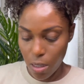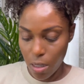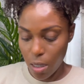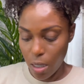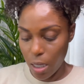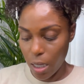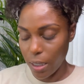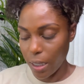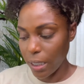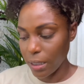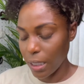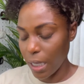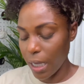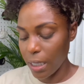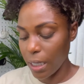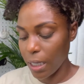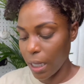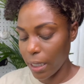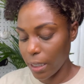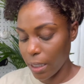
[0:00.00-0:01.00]
And that's kind
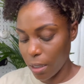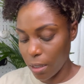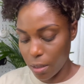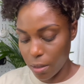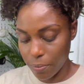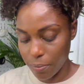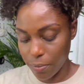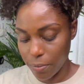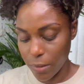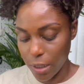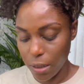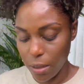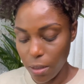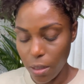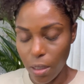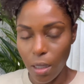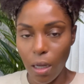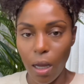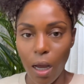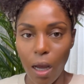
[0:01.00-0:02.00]
of like a,
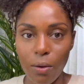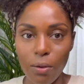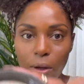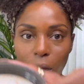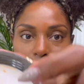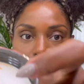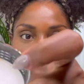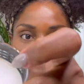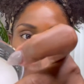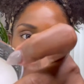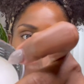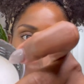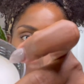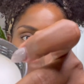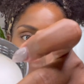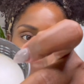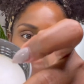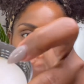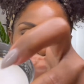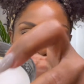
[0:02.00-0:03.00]
I don't know how to describe
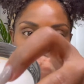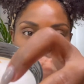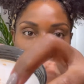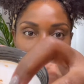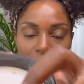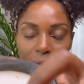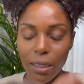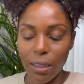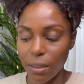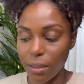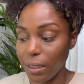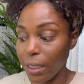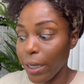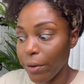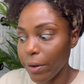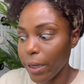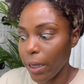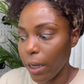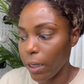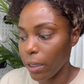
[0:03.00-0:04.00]
it. It's kind of like a
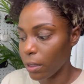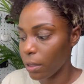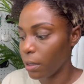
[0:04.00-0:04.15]
terracotta.